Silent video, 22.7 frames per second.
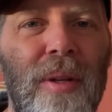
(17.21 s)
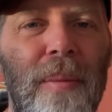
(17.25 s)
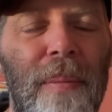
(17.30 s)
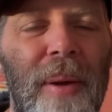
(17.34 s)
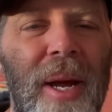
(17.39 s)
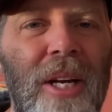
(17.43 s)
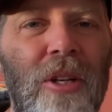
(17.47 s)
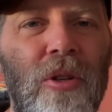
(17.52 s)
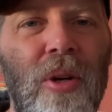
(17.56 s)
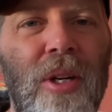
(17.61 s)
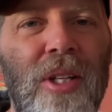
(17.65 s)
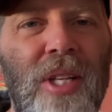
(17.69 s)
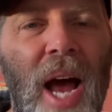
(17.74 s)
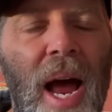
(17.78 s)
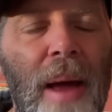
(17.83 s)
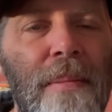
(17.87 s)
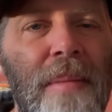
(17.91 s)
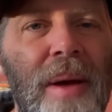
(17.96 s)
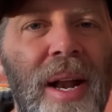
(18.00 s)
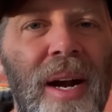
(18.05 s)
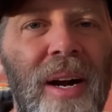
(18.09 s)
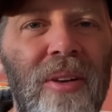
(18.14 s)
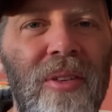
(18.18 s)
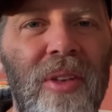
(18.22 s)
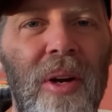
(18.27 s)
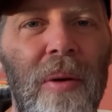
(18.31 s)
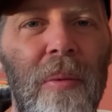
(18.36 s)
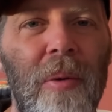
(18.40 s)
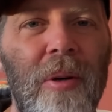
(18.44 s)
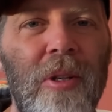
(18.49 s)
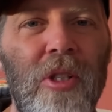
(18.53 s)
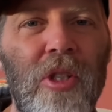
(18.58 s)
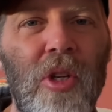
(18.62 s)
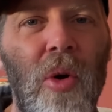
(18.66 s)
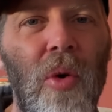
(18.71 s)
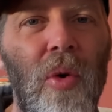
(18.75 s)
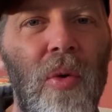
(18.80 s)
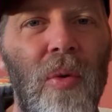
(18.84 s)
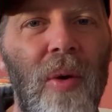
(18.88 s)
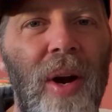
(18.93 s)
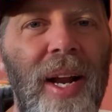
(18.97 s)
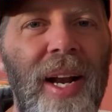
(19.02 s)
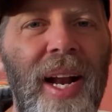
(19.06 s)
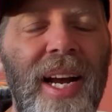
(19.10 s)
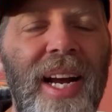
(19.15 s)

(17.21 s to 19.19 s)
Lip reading: The patriots I met out there were so great.